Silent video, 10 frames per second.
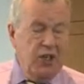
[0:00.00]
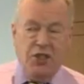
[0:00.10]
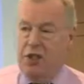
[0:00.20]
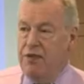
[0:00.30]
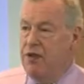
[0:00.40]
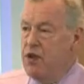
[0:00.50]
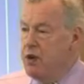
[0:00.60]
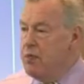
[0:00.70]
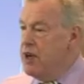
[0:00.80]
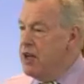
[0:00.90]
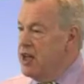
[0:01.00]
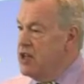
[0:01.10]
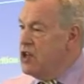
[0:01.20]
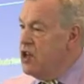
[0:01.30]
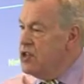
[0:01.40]
So if you've got a product
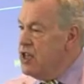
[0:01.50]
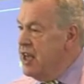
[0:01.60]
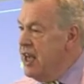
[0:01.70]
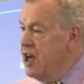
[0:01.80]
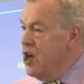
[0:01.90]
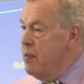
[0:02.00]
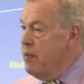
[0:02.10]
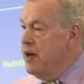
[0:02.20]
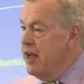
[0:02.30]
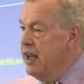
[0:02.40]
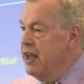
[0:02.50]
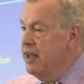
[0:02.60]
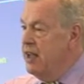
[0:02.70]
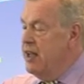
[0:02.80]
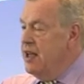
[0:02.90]
that's got zinc and copper in,
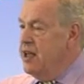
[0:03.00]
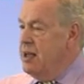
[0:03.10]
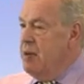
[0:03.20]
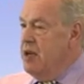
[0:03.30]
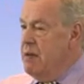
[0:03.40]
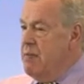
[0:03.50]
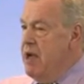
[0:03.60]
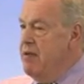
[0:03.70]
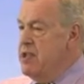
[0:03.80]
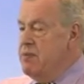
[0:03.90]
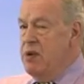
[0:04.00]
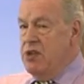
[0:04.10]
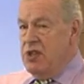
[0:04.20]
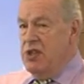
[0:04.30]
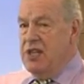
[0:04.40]
the body may respond
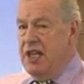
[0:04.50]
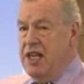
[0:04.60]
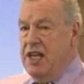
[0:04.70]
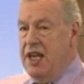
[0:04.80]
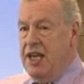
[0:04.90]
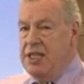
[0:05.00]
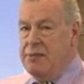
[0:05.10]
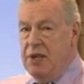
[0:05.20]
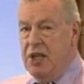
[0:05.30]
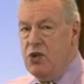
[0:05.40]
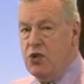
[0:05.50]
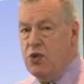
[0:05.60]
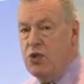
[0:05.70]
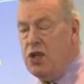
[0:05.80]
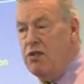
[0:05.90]
to the thing it needs, but it could
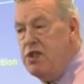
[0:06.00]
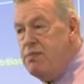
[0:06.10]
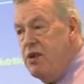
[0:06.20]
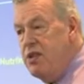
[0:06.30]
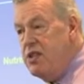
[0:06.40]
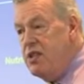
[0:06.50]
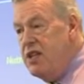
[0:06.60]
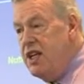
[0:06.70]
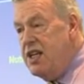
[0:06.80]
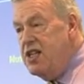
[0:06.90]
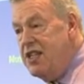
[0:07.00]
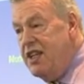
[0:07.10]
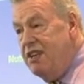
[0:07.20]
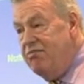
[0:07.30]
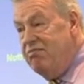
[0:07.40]
also respond to the thing it doesn't
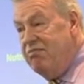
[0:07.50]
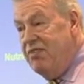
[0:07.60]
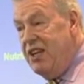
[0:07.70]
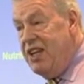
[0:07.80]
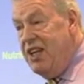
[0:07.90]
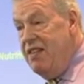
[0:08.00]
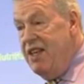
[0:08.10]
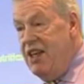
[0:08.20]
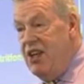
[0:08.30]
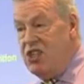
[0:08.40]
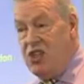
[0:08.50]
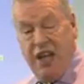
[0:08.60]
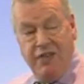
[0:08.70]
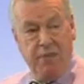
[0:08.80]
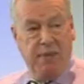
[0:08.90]
need. Okay? So
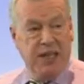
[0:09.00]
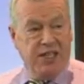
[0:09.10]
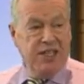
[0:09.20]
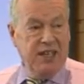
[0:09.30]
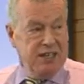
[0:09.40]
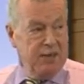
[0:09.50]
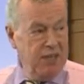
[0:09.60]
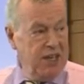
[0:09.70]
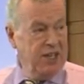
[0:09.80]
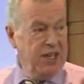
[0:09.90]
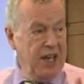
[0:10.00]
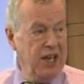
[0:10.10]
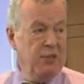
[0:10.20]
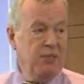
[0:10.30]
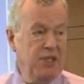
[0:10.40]
never base something as
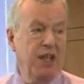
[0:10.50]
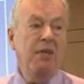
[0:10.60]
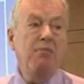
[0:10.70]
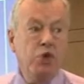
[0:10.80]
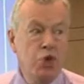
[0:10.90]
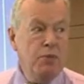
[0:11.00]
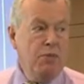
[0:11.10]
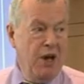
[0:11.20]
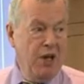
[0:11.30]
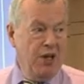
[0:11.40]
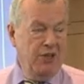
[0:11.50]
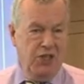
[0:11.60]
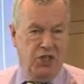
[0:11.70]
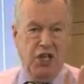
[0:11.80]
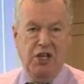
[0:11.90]
100%. They're good markers,
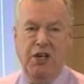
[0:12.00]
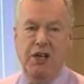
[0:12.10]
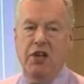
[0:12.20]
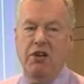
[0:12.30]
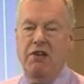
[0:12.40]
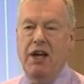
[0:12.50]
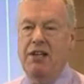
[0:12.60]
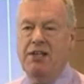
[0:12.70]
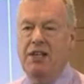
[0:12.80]
and generally they're correct.